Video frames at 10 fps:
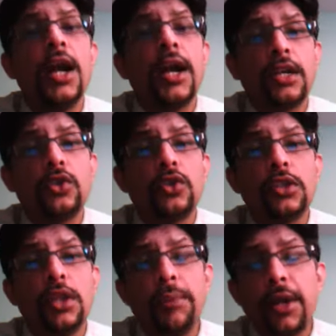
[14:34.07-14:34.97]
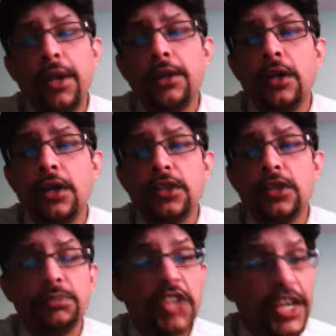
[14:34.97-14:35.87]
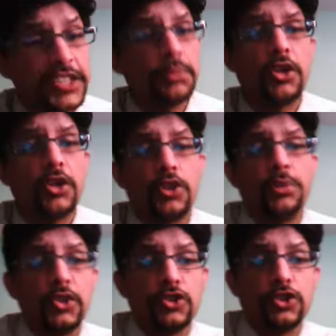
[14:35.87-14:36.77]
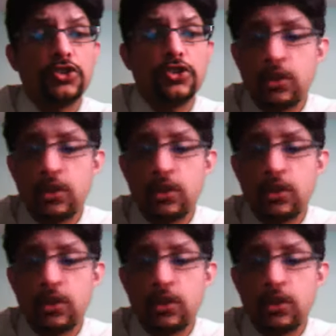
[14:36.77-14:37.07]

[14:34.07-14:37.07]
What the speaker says: and I thought they made some sizable contributions.